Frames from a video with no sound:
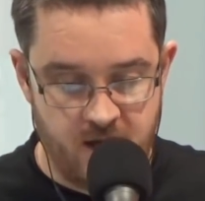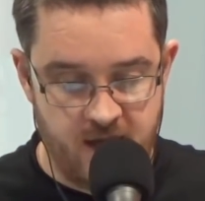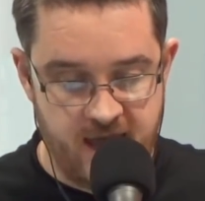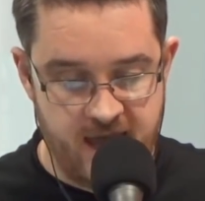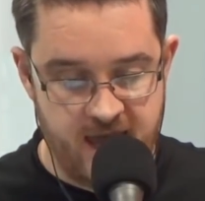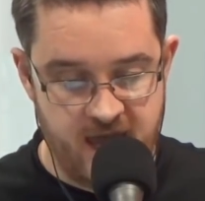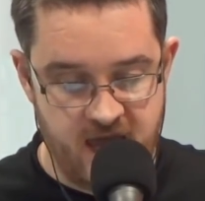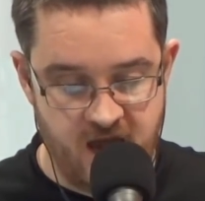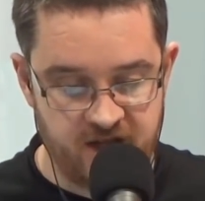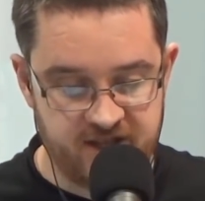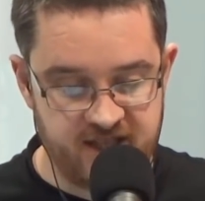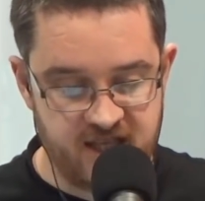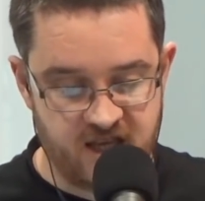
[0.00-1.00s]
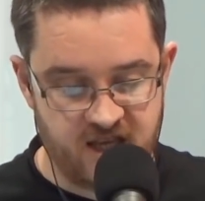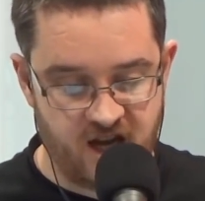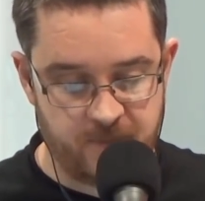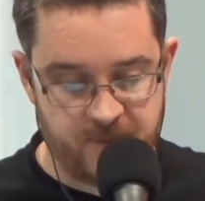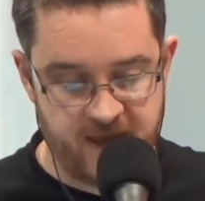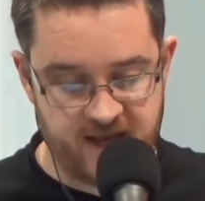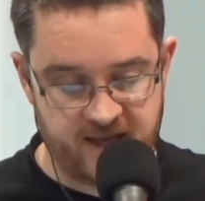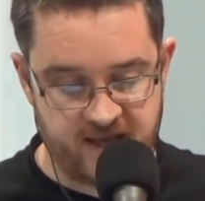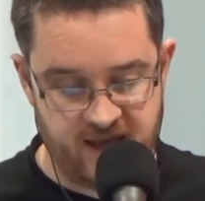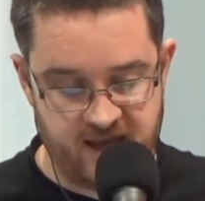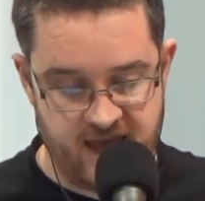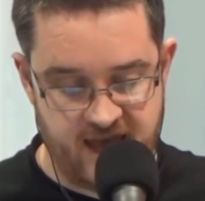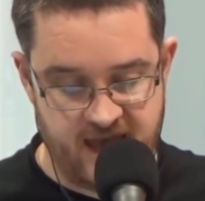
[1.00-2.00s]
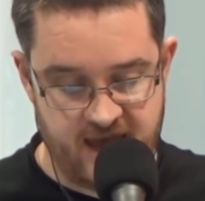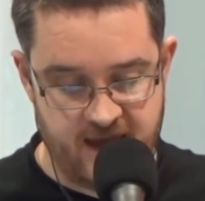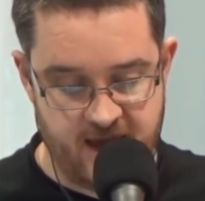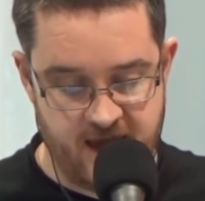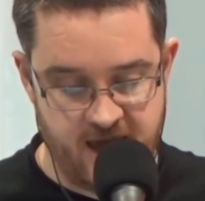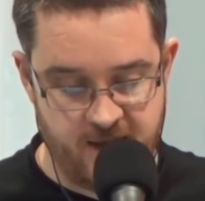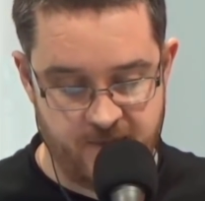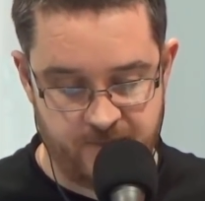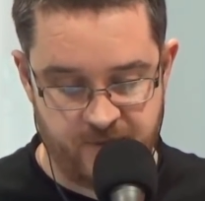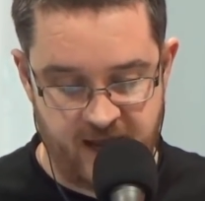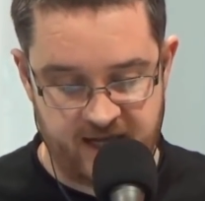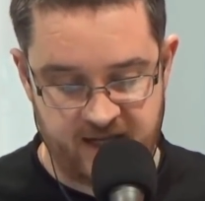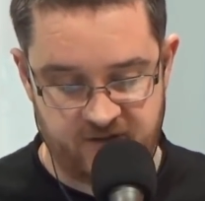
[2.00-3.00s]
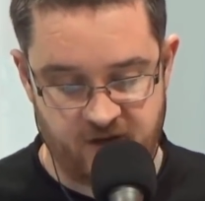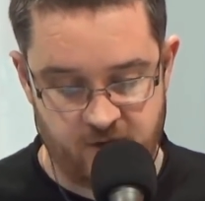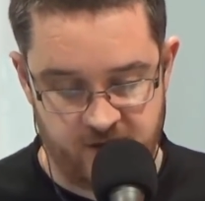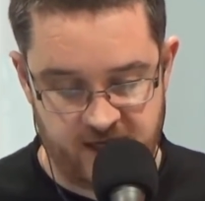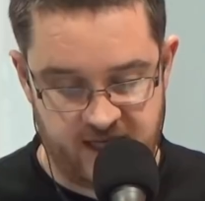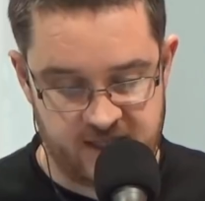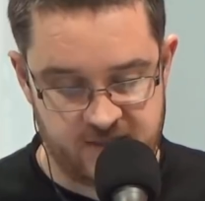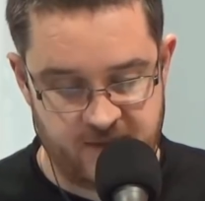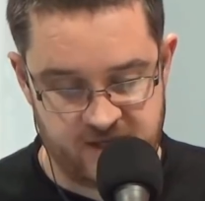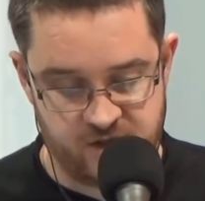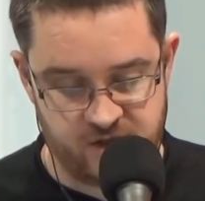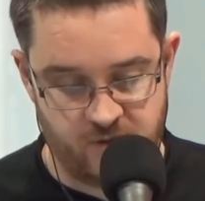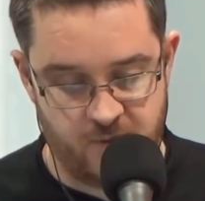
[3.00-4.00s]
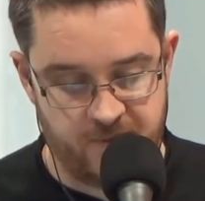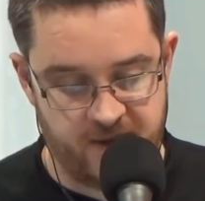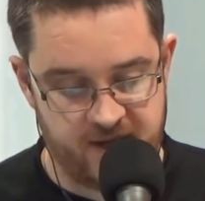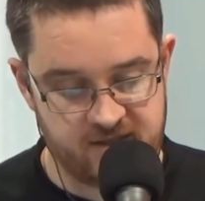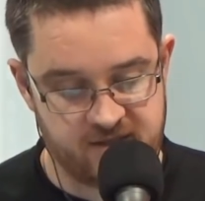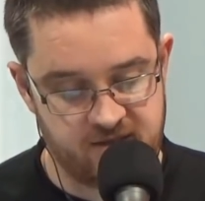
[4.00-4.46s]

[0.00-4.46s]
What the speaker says: I think you got to pick Brad Katona against Matthew Lopez.